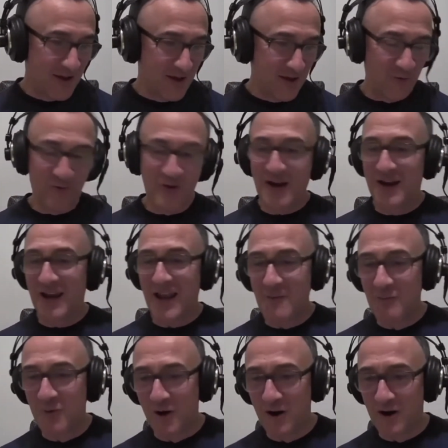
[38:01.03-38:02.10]
Frank
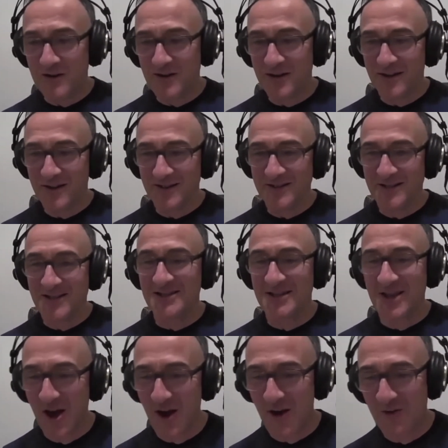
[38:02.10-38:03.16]
Lampard
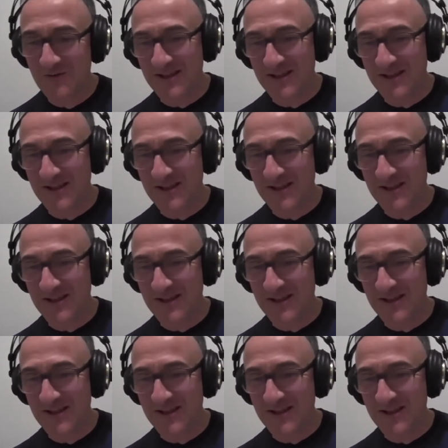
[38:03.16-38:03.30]
deserved to